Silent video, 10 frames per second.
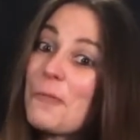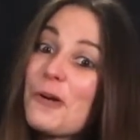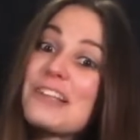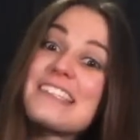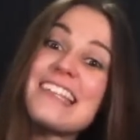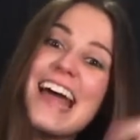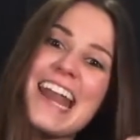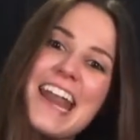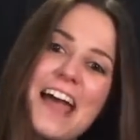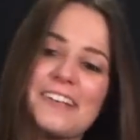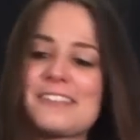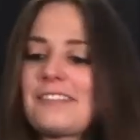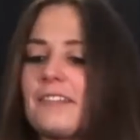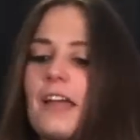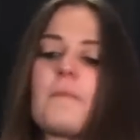we're gonna see that
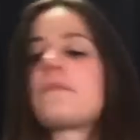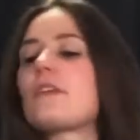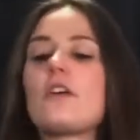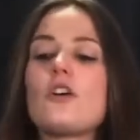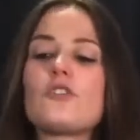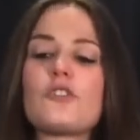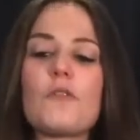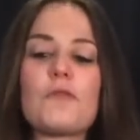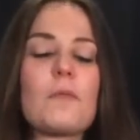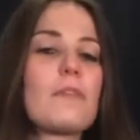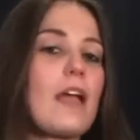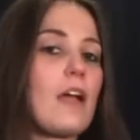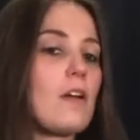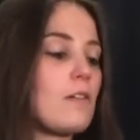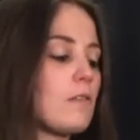next, okay? So from
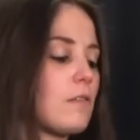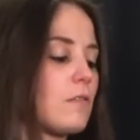there,